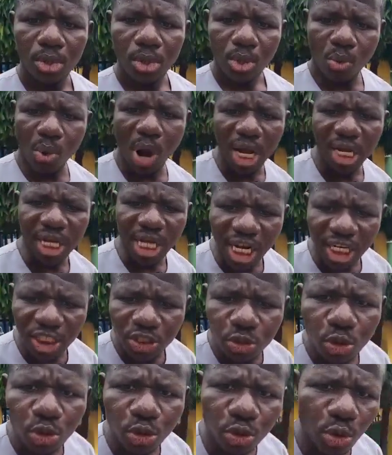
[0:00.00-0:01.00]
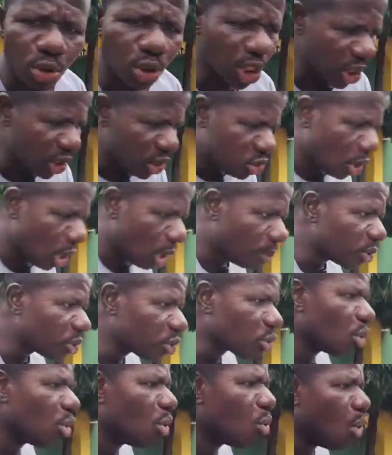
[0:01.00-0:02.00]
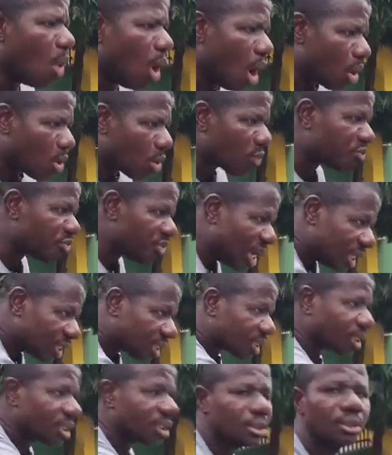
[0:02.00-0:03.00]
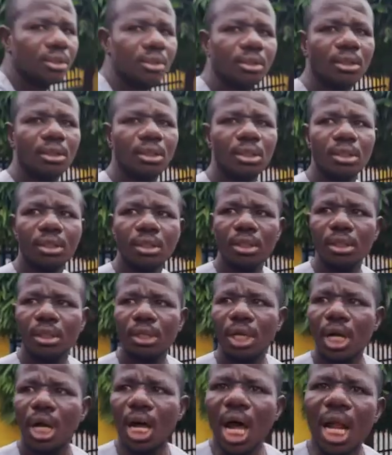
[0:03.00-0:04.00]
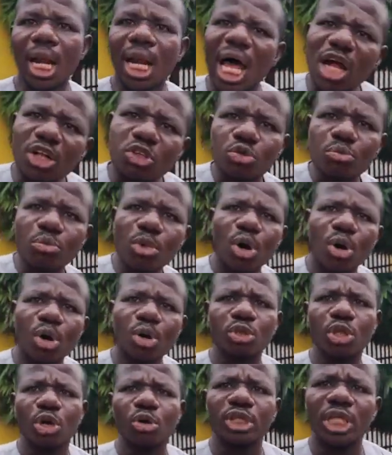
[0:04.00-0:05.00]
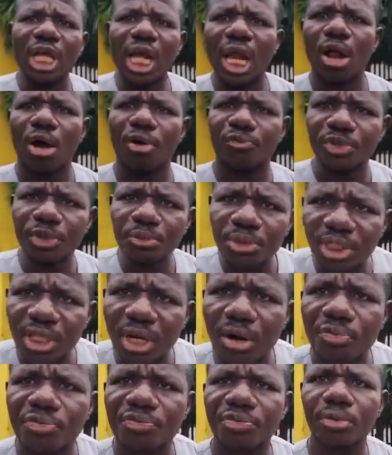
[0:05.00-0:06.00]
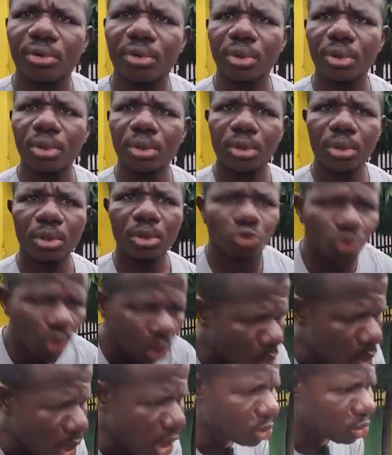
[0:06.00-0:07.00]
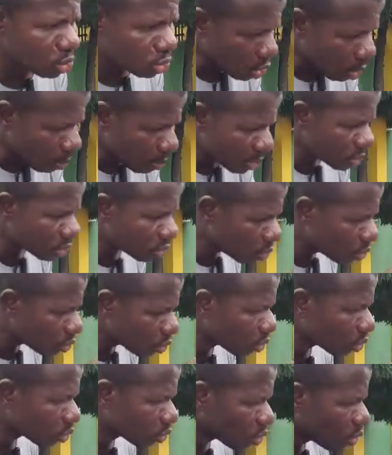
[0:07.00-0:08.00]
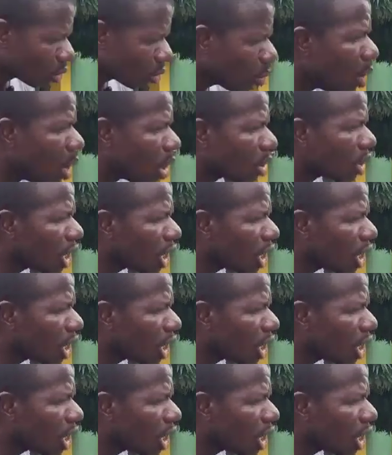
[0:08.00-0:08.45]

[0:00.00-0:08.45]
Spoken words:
Why can't you do the job? Do work first. Allow tomorrow to tell of himself. Do what you're supposed to do. Do work.